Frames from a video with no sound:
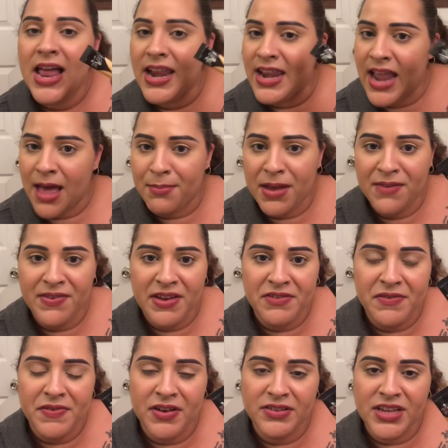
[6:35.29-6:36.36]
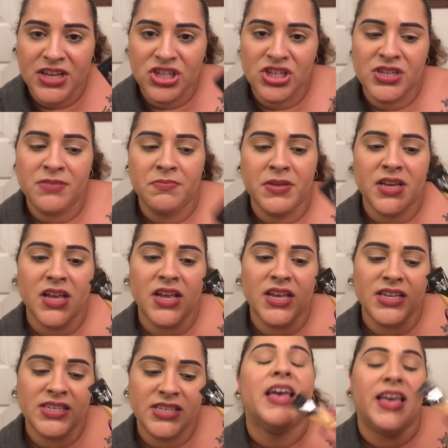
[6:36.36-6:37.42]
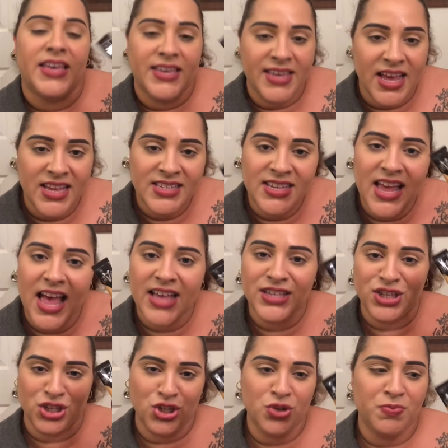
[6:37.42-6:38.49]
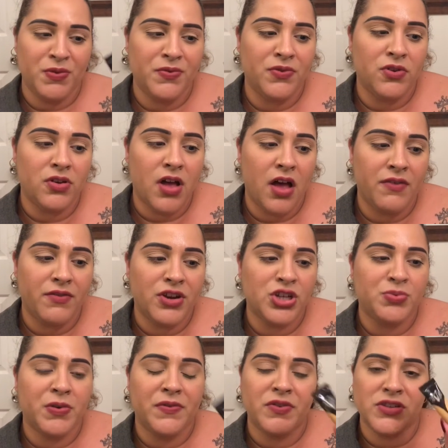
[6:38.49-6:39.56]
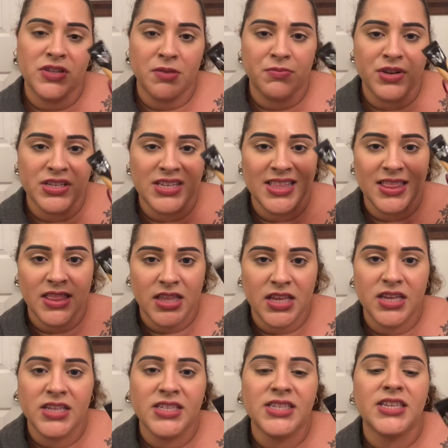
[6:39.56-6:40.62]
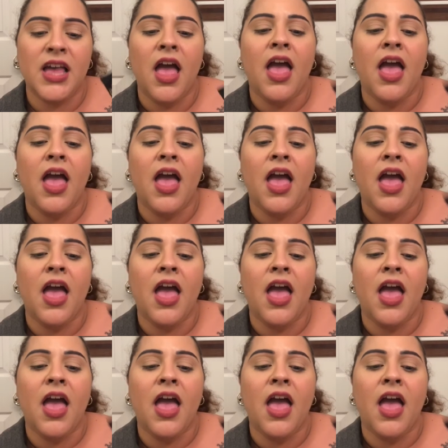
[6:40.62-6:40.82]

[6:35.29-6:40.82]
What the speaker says: not my favorite foundation, because yes, it has super full coverage, but for some reason this